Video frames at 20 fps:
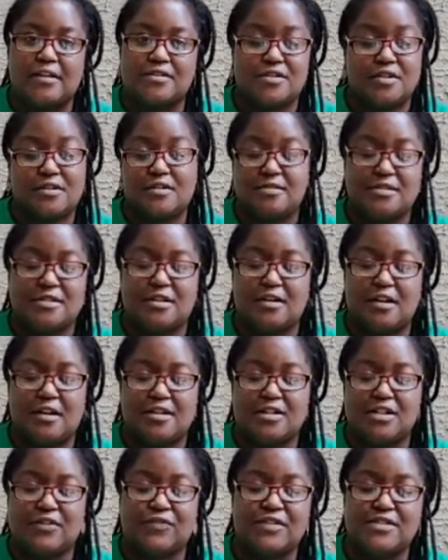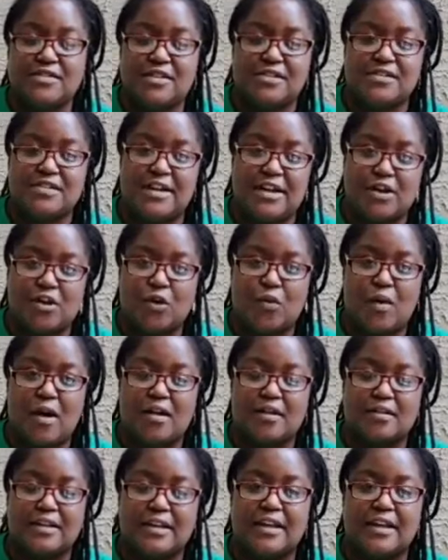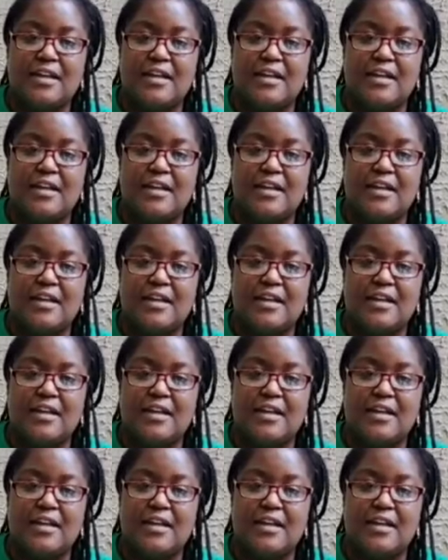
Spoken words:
to differences in air quality.